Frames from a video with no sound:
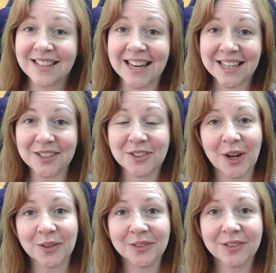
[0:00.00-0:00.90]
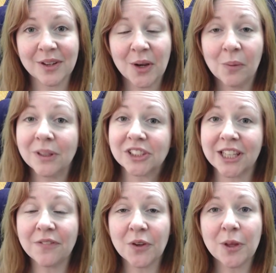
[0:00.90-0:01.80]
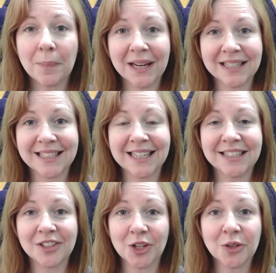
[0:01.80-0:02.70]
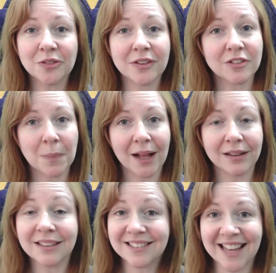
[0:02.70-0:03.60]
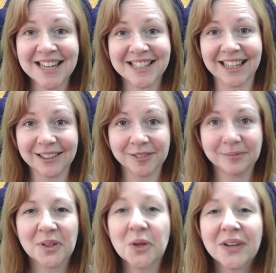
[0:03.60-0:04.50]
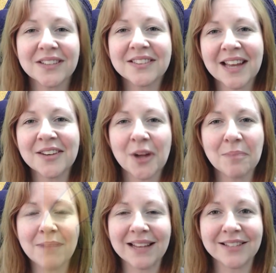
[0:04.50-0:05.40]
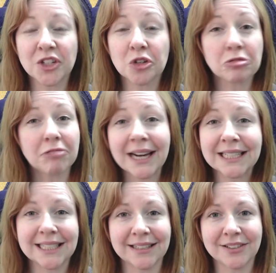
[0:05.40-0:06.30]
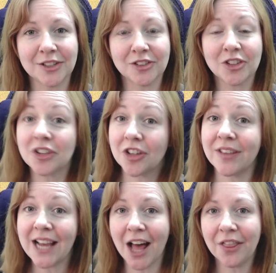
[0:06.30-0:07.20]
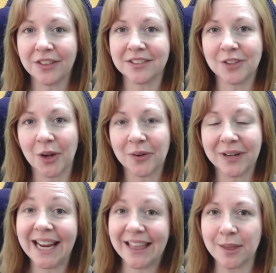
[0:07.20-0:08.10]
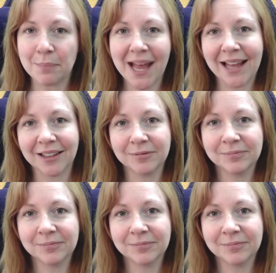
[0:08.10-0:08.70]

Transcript: Sending stones, which give you the ability to use the spell Sending. You can send a message great distance to the other stone in the pair.